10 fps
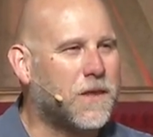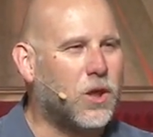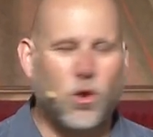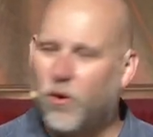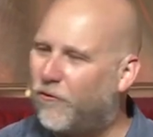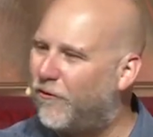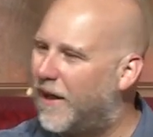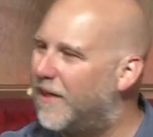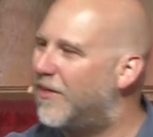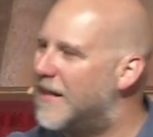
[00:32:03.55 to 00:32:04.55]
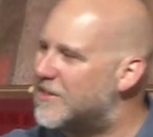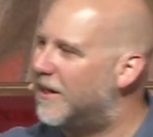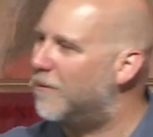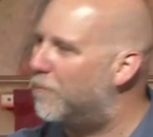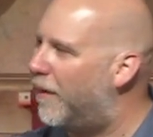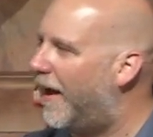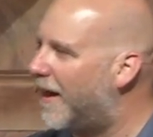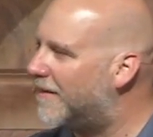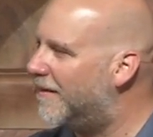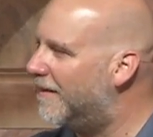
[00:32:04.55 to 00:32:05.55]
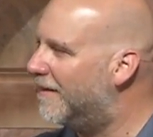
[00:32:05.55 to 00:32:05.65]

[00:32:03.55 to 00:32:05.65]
Your faith has an impact